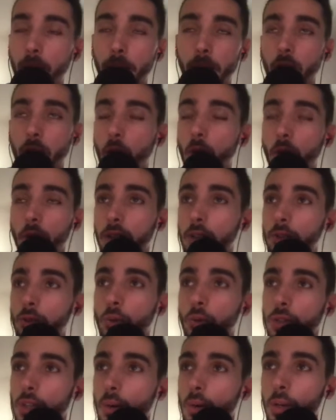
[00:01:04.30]
all the tools that
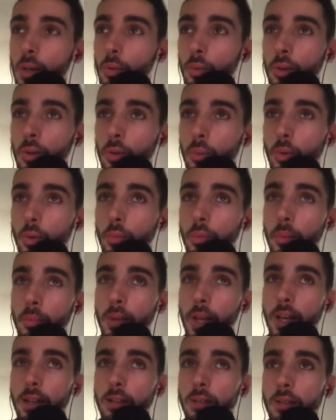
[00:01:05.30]
would
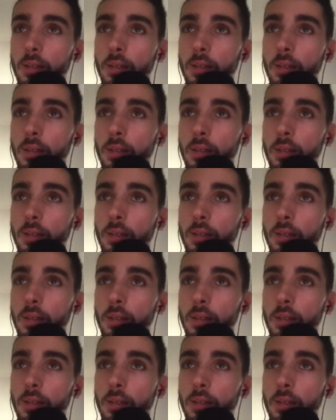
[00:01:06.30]
replace,